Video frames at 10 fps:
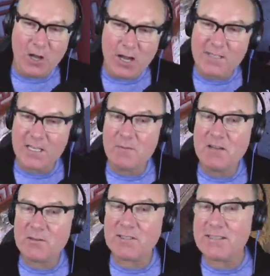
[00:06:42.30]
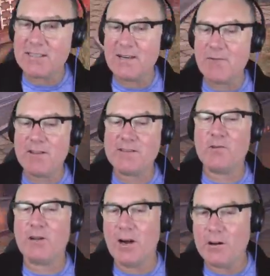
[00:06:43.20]
it's going to be interesting to see where this
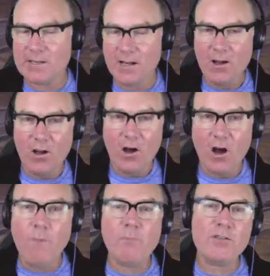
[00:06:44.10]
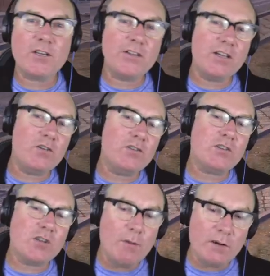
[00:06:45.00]
all goes. I'm Bushka. Thank you
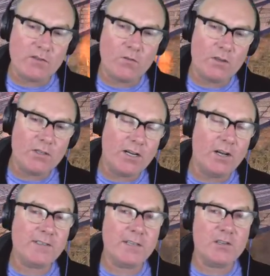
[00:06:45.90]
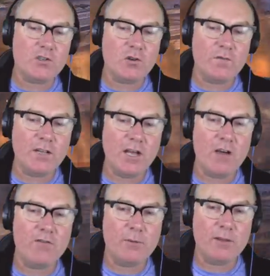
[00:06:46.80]
so much for watching. I know it's only a short
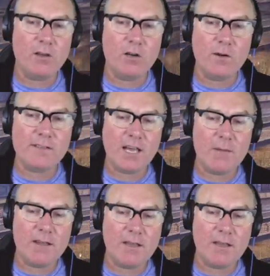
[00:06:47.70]
video. There'll be longer ones coming.